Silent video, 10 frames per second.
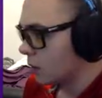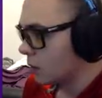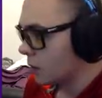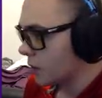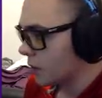
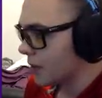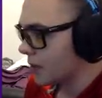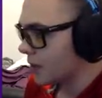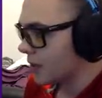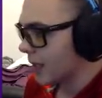So it's going to be a
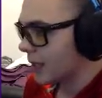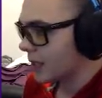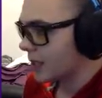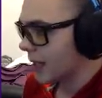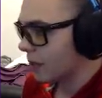
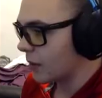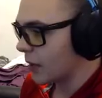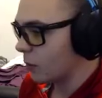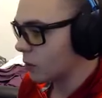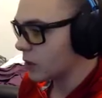2nd down
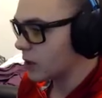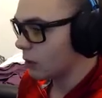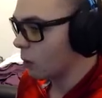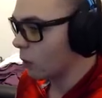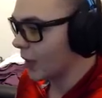here. We'll see
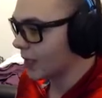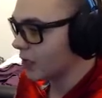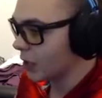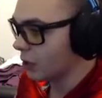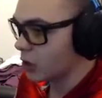what we
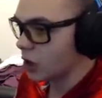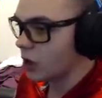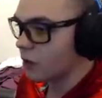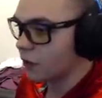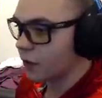can do. Just
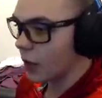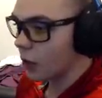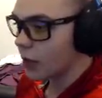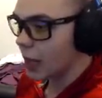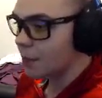going to
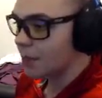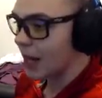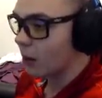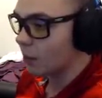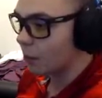float it up
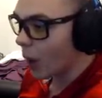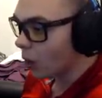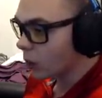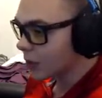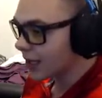there. And
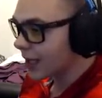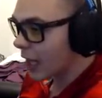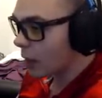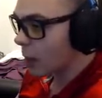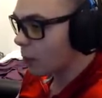Baldwin's going to
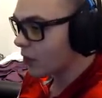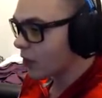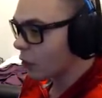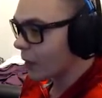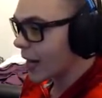come up with
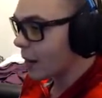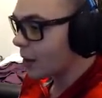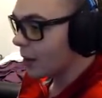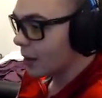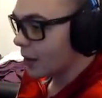the grab.
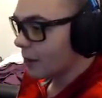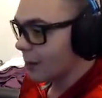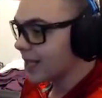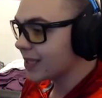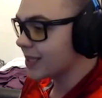
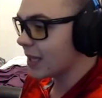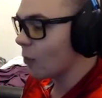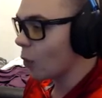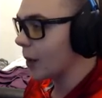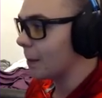Make
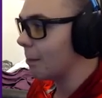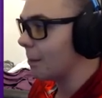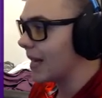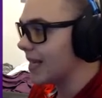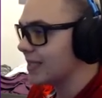someone
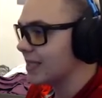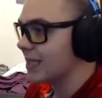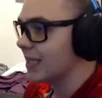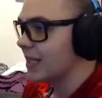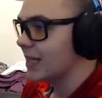miss.
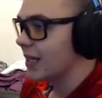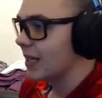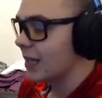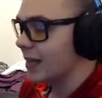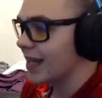
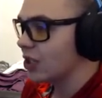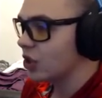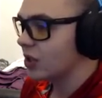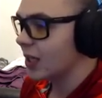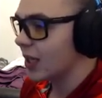And that's
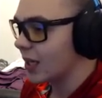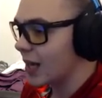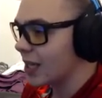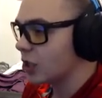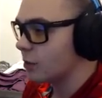just a
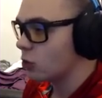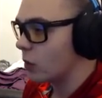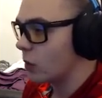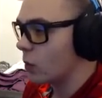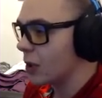connection
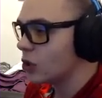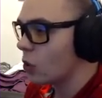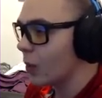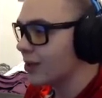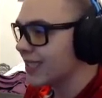between Russell
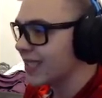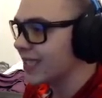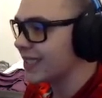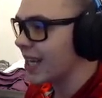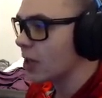Wilson
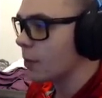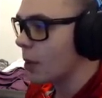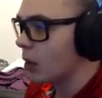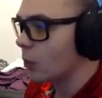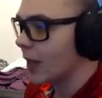and Doug
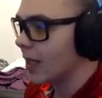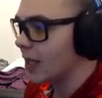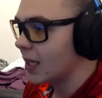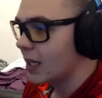Baldwin.